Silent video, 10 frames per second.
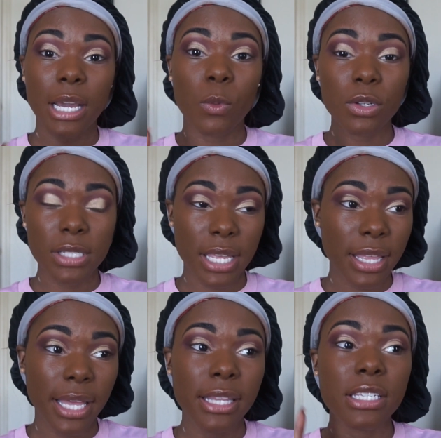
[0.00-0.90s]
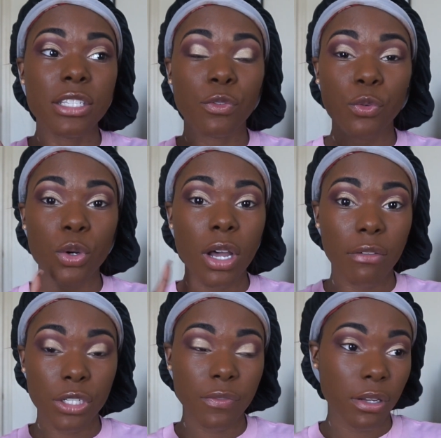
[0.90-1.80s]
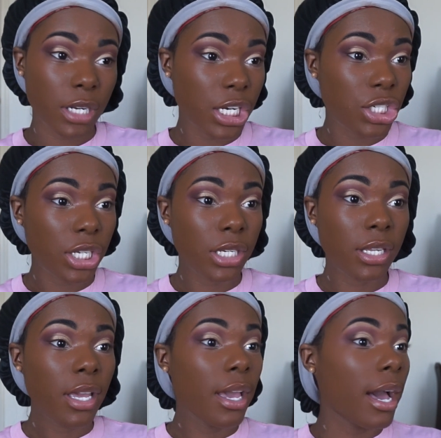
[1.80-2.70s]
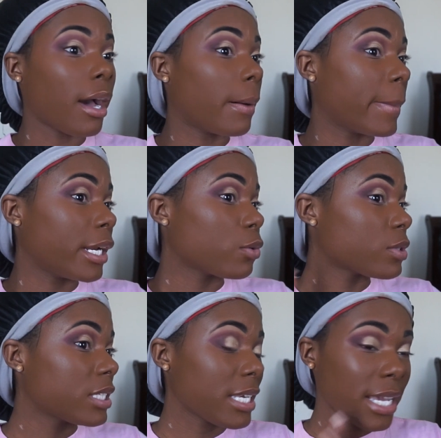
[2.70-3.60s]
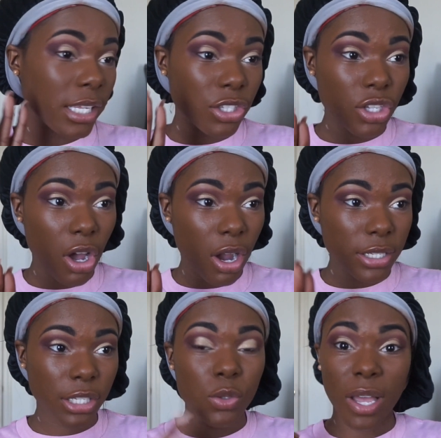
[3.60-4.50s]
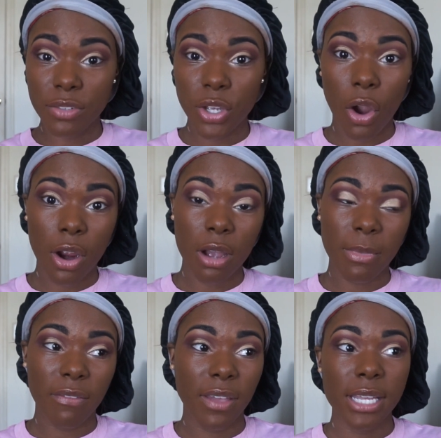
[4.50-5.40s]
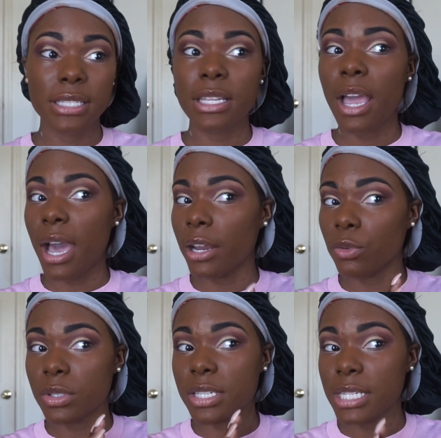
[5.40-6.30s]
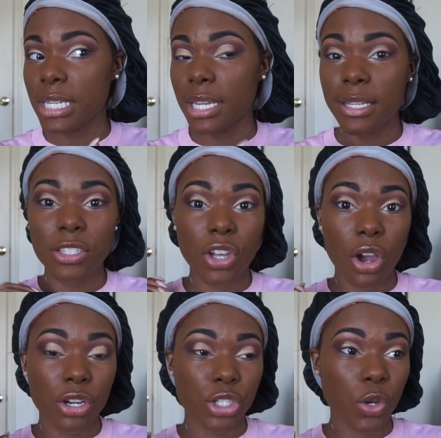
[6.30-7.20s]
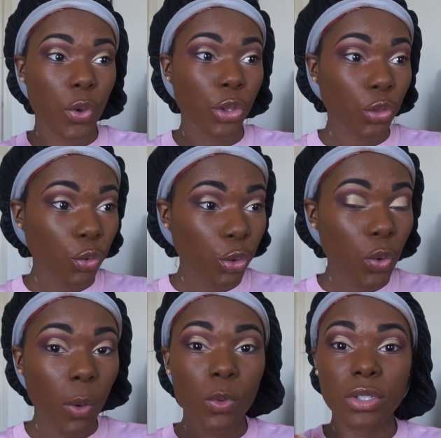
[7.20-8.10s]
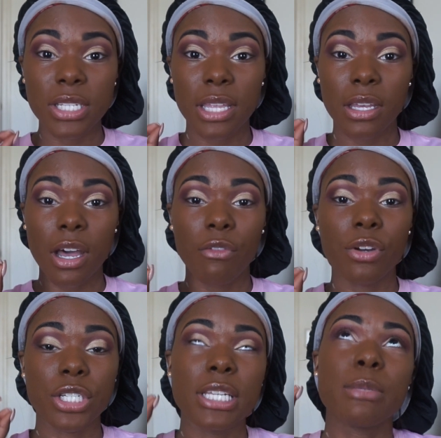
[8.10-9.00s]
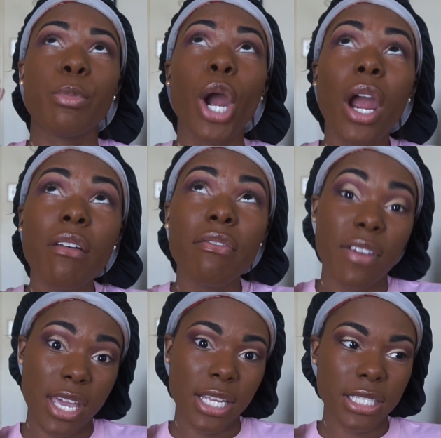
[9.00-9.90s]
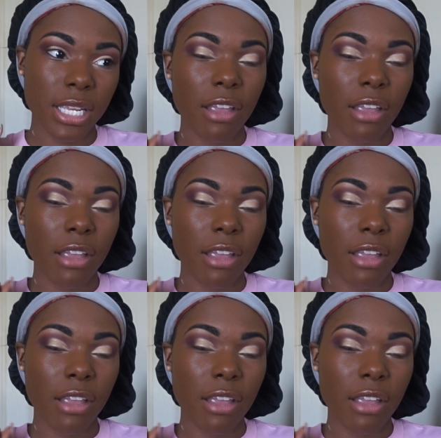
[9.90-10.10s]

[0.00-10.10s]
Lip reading: I will say that this is a full coverage foundation. I don't see any scars. I do have scarring on my face. I don't see any scars showing through. I will say the coverage is perfect.